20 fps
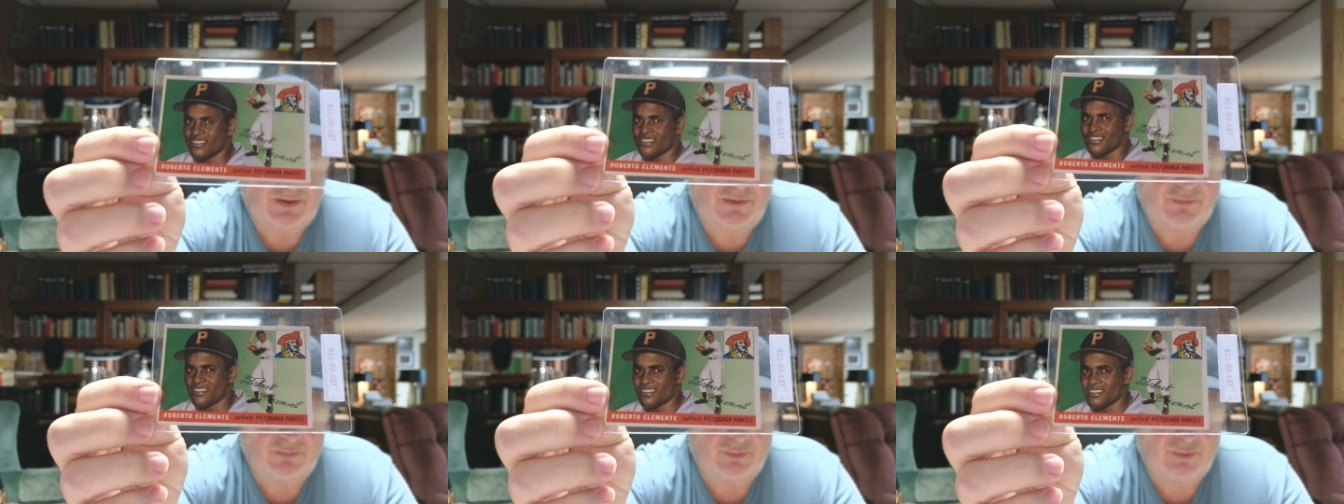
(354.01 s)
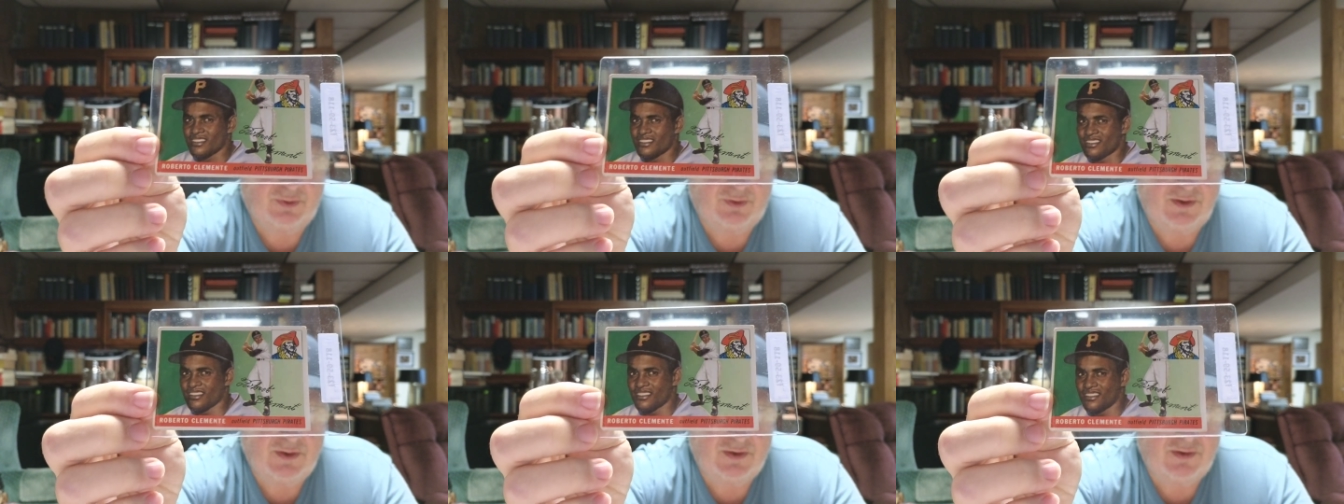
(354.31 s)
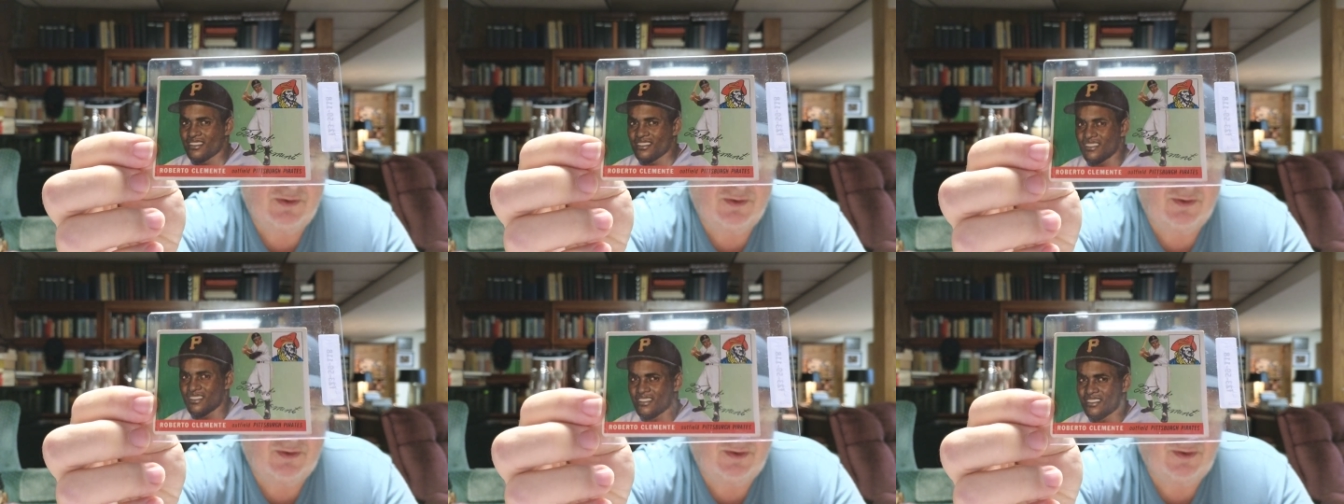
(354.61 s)
card number
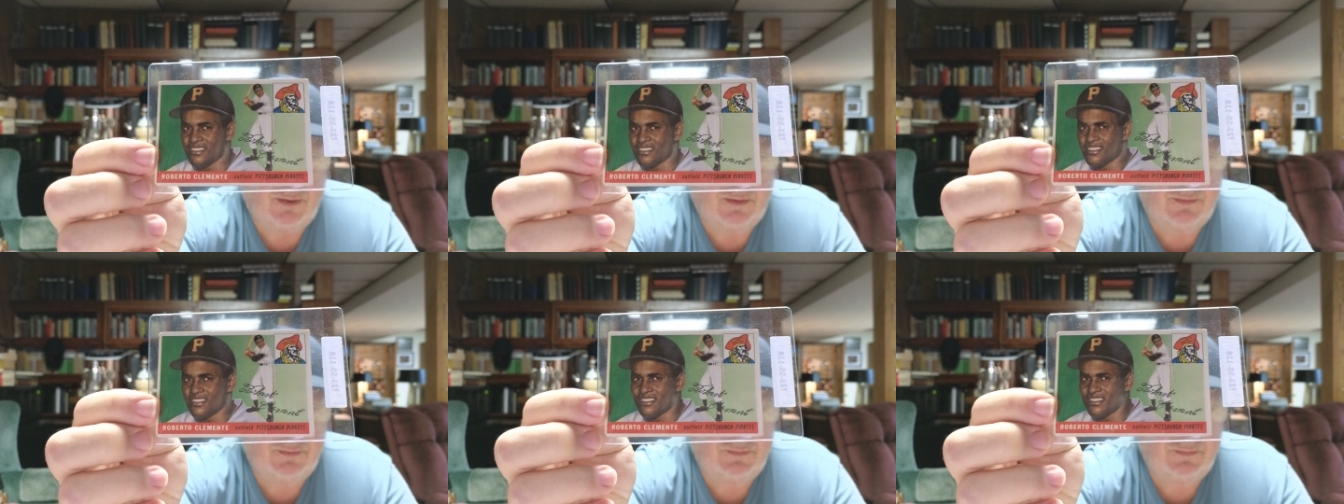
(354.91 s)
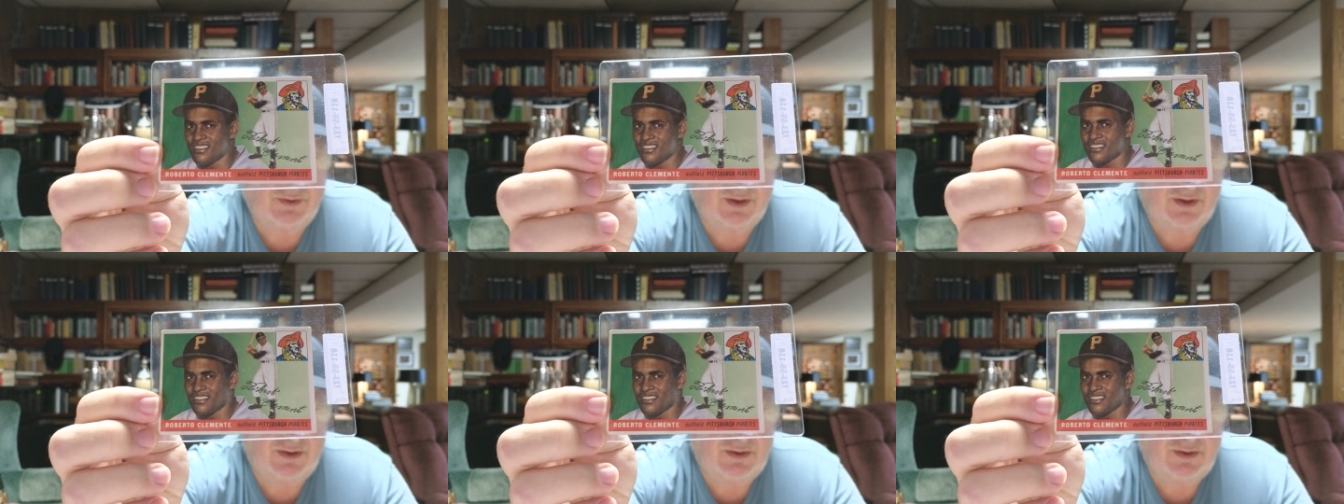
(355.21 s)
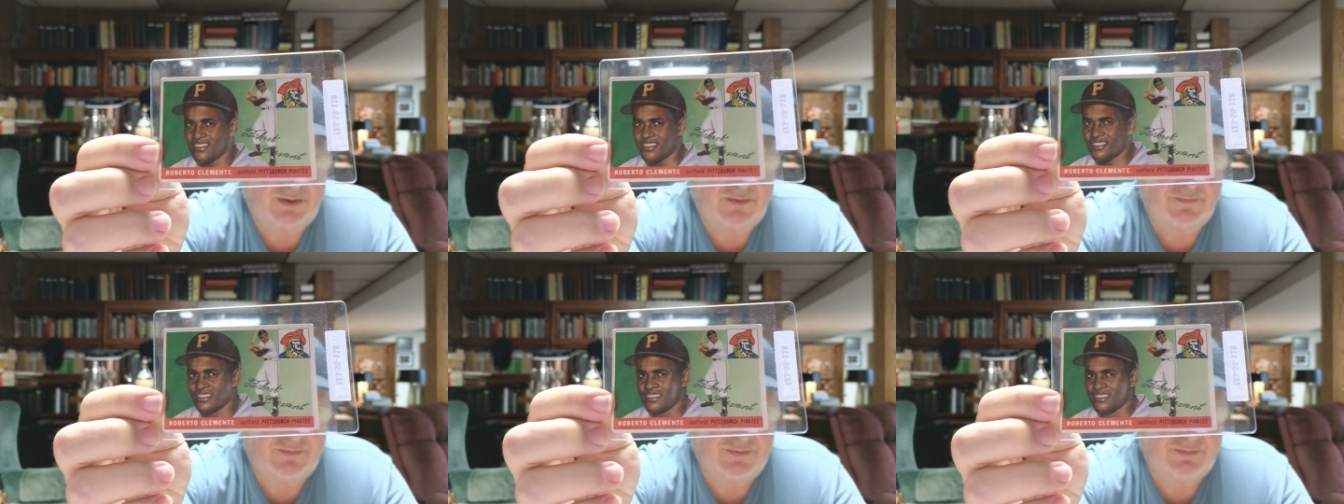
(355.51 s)

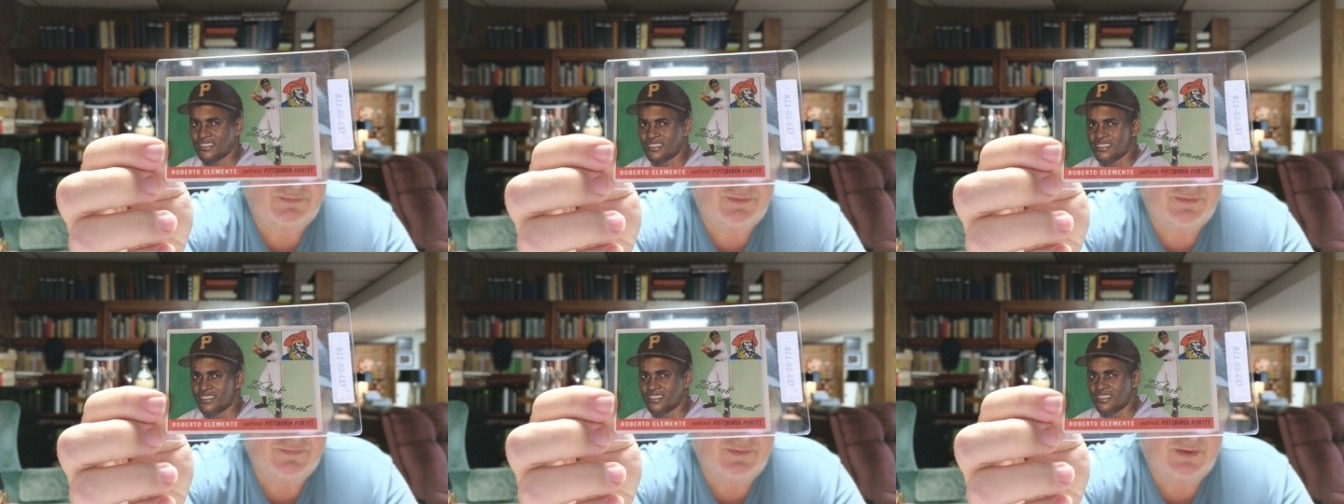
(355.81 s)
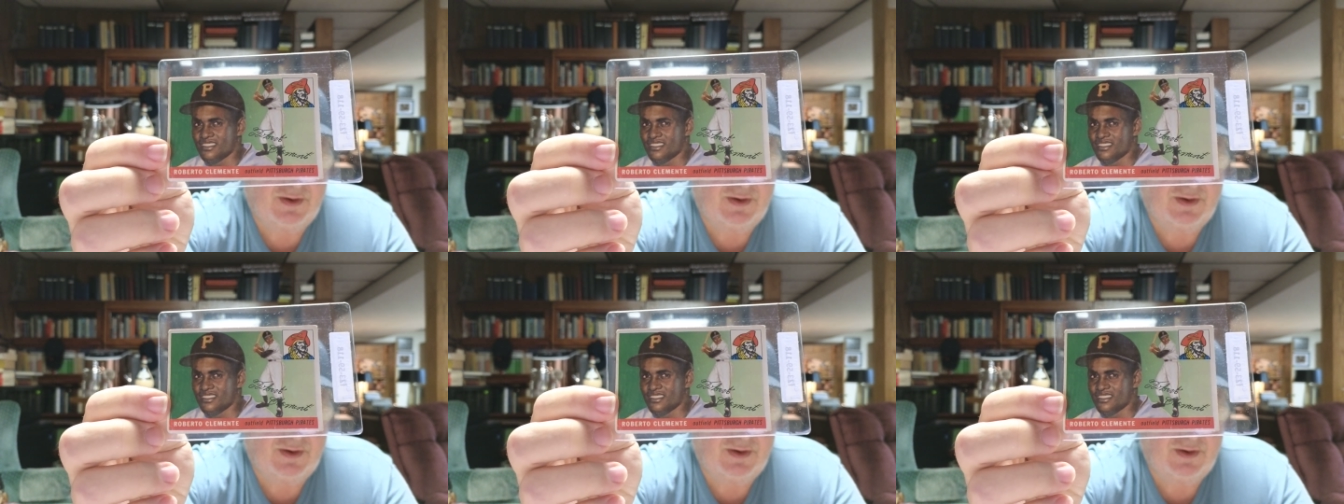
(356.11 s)
164.